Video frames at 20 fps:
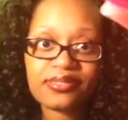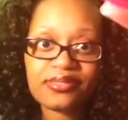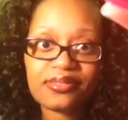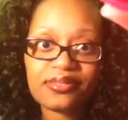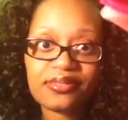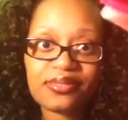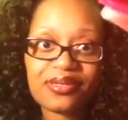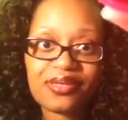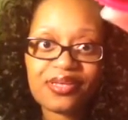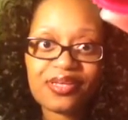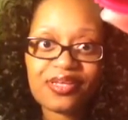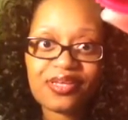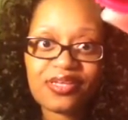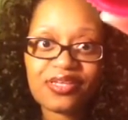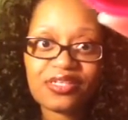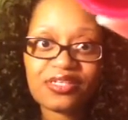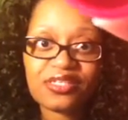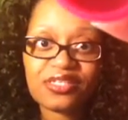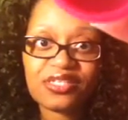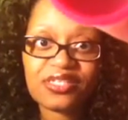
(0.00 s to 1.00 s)

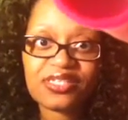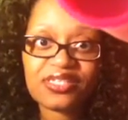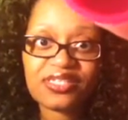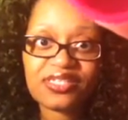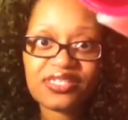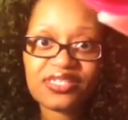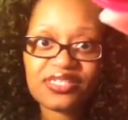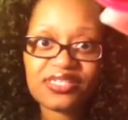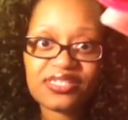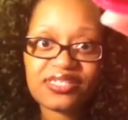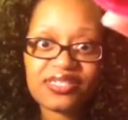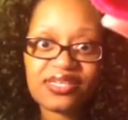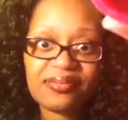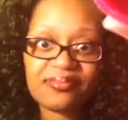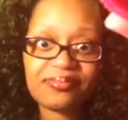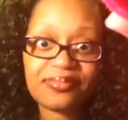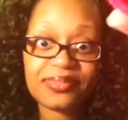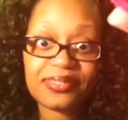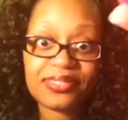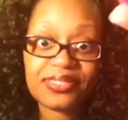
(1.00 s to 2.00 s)
Do you see
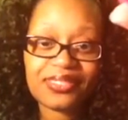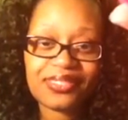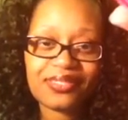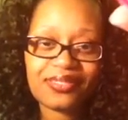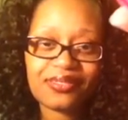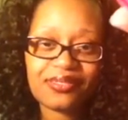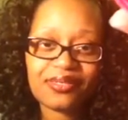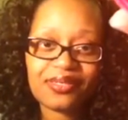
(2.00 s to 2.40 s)
something?